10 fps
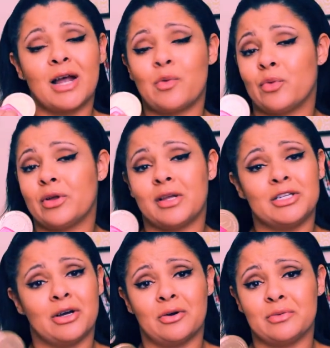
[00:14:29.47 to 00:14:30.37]
I really
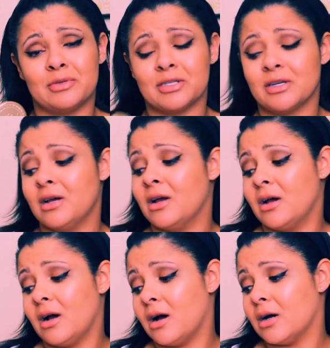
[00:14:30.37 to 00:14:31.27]
don't.
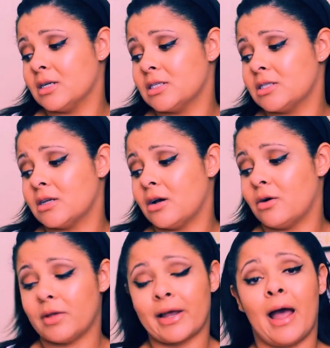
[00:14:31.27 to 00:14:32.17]
So,
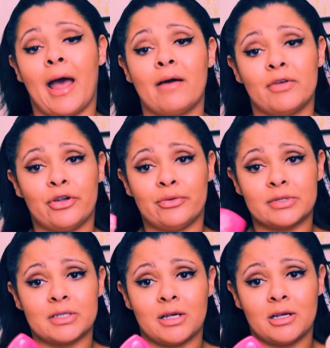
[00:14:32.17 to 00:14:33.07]
like, I haven't
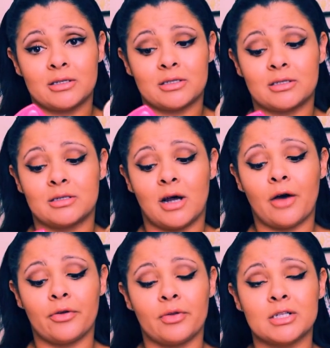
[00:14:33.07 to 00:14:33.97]
used these
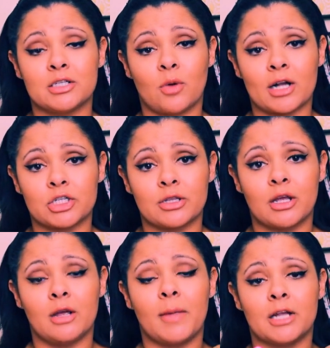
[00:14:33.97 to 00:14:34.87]
other than swatching
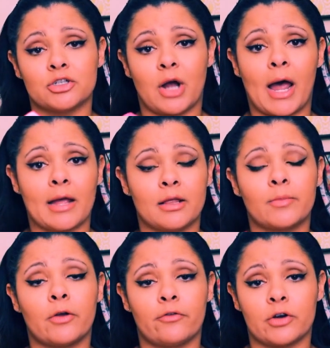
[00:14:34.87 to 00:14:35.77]
them and trying them
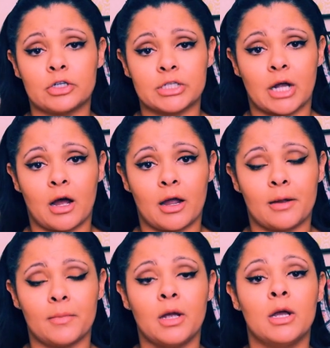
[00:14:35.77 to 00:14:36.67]
the first
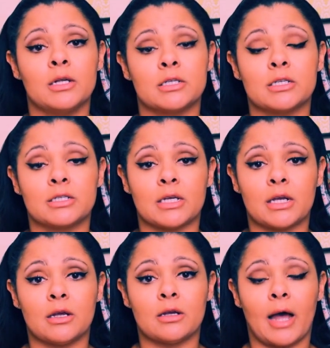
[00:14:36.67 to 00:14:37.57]
time to
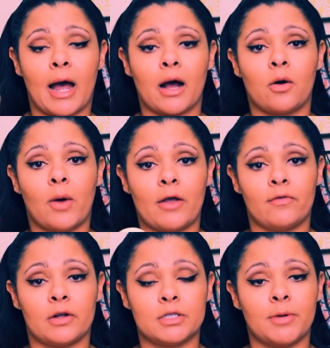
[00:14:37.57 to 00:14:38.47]
see how I
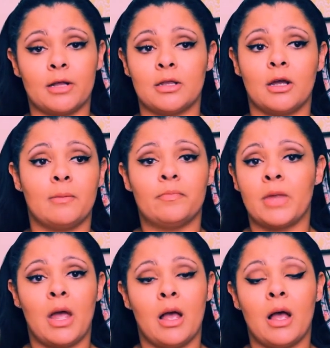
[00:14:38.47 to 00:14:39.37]
felt about them.
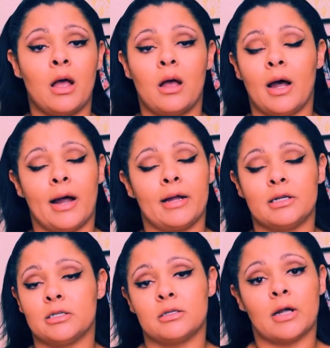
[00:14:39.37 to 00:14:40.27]

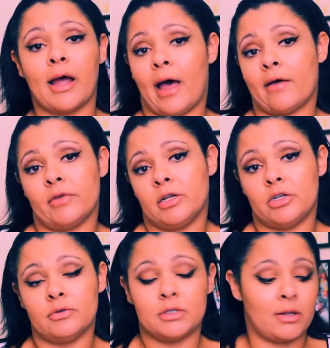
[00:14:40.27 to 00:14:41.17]
I haven't
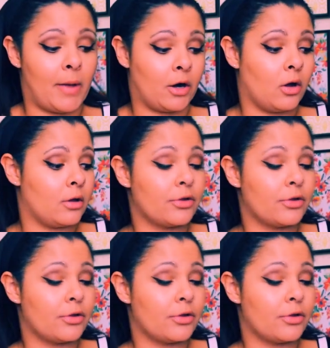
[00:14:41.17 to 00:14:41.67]
used them at all.